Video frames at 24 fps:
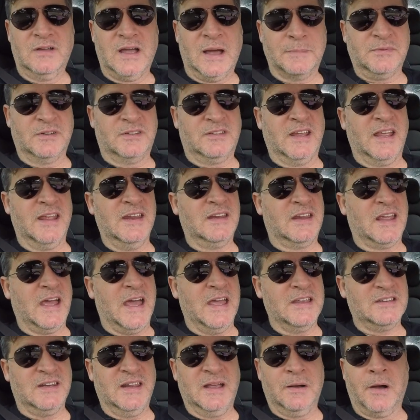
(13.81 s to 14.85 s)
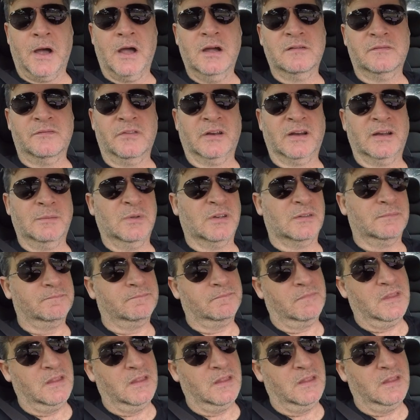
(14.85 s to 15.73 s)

Up to 10 k's an hour over the limit.